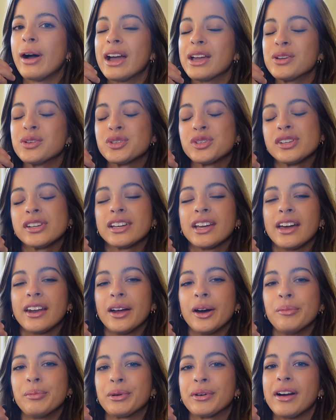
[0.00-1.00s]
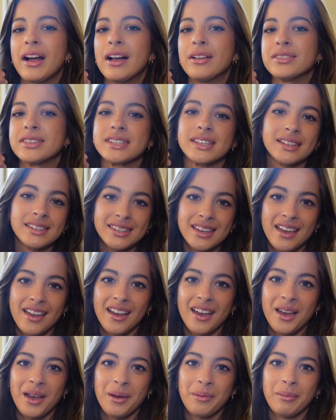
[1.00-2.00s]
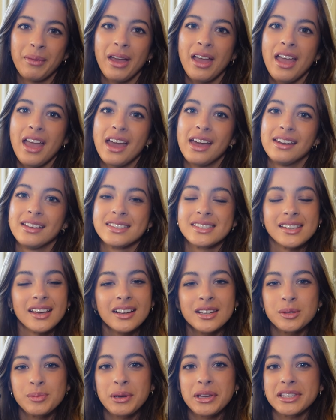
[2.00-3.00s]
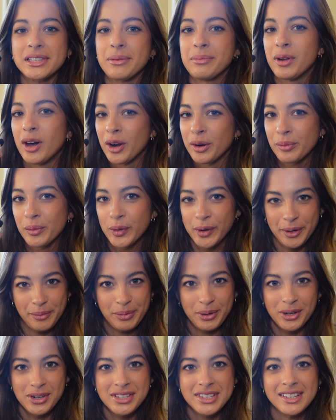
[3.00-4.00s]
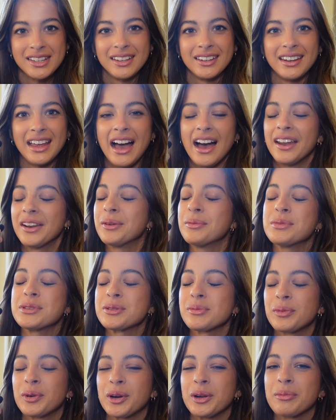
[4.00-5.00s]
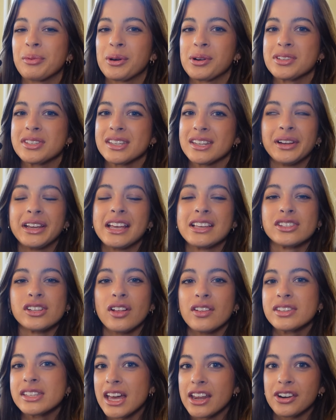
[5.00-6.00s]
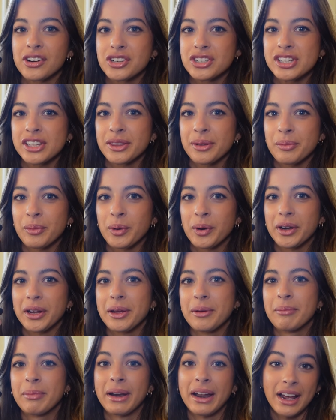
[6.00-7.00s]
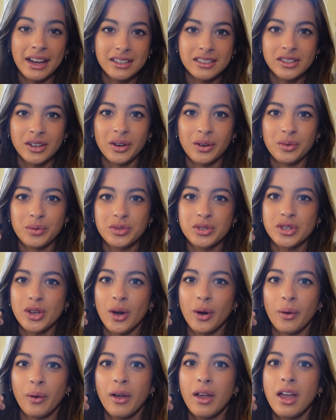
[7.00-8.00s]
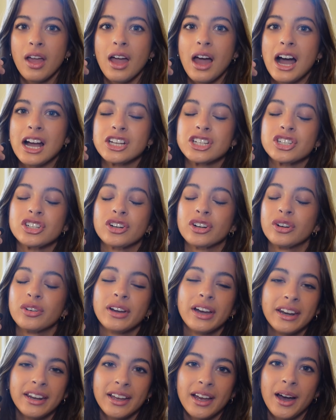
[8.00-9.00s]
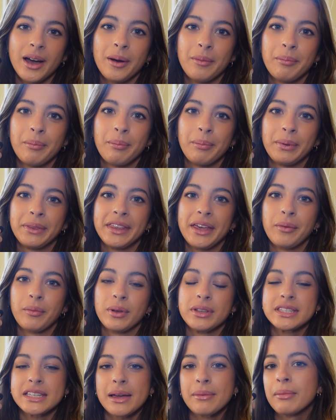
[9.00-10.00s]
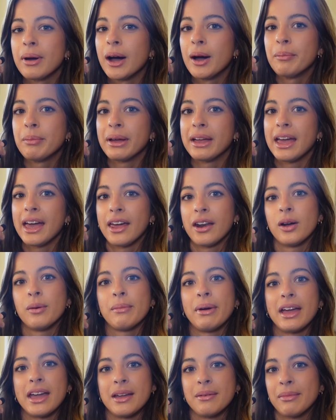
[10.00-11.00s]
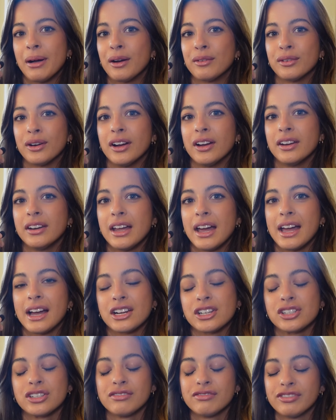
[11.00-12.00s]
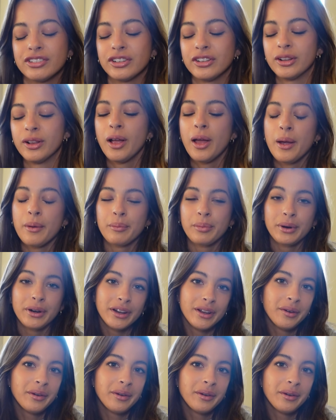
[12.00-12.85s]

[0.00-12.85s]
I usually get up around 6 a.m. and it sucks because I'm not a morning person. Adam is a morning person. He has all this energy in the morning, but I don't. So I struggle getting up. But then once I'm up and head on my 8-mile run, I actually feel pretty